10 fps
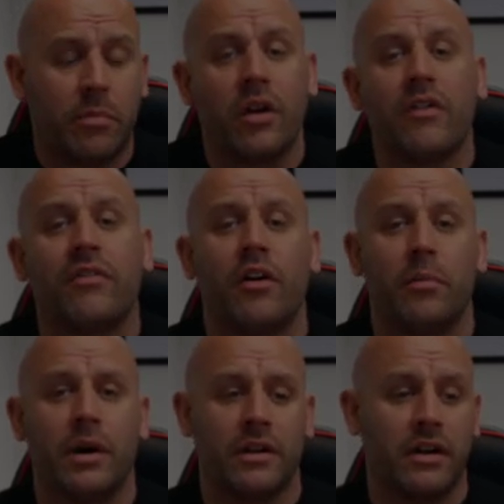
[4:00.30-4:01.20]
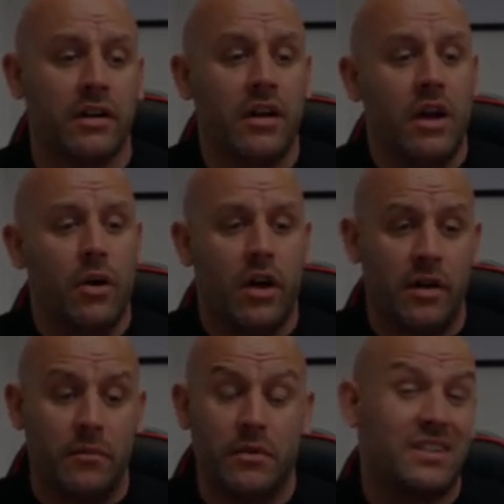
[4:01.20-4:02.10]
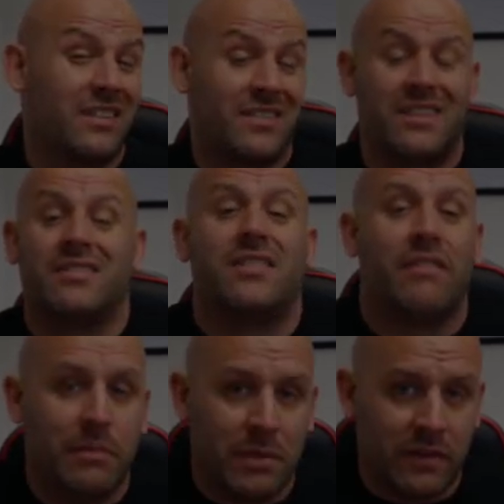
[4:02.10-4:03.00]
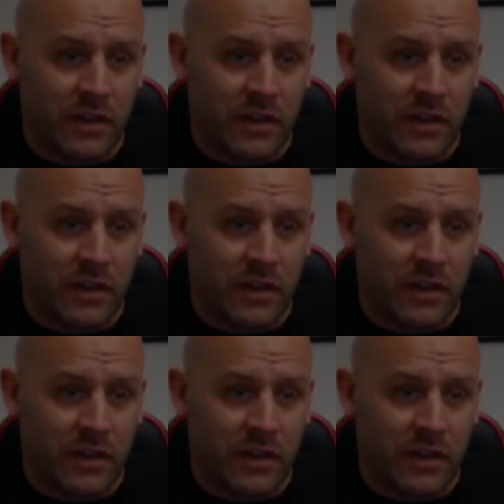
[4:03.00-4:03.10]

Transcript: profile punter, it doesn't necessarily mean